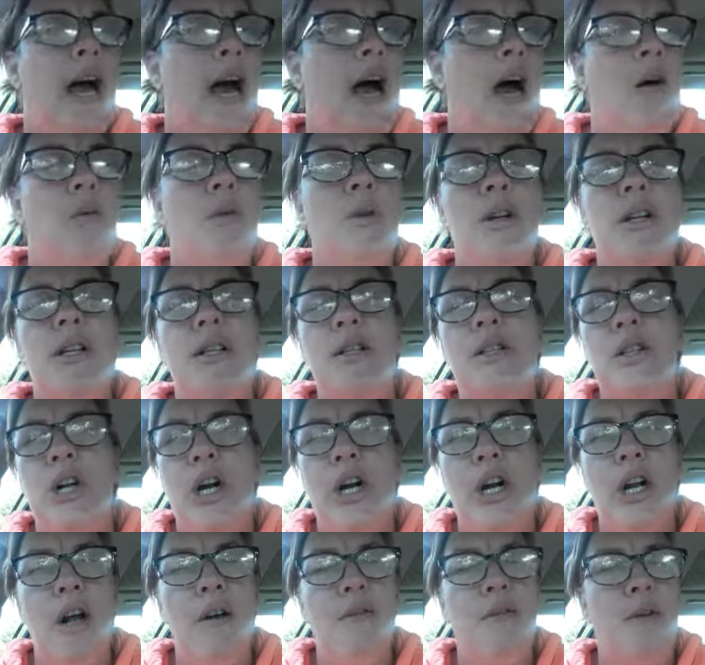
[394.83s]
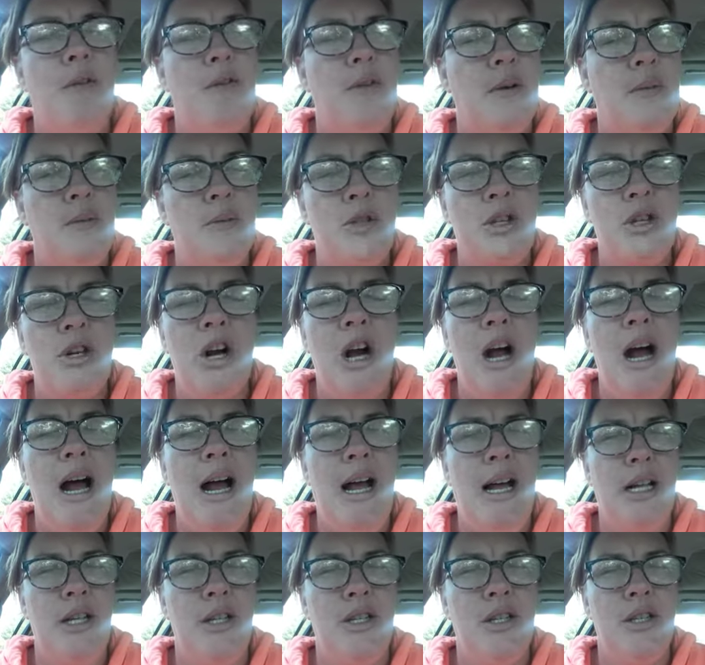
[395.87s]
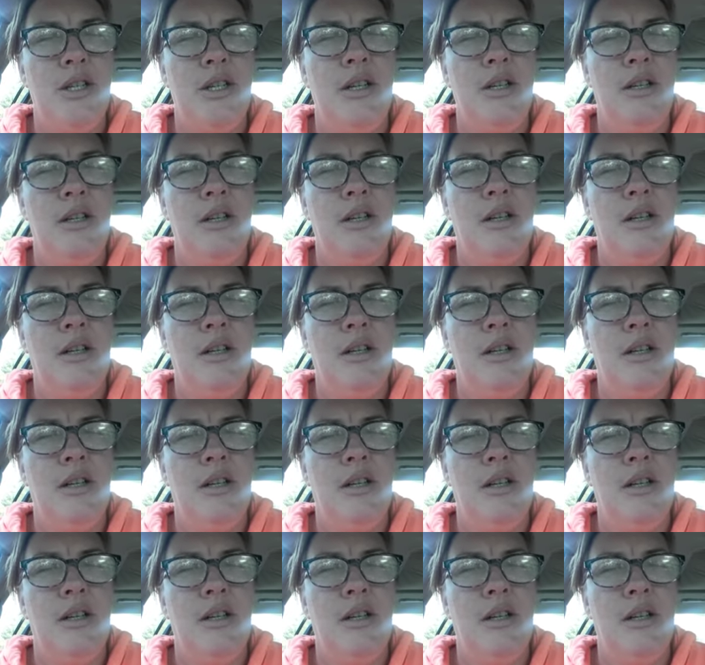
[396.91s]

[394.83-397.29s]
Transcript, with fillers: I want to start over from scratch.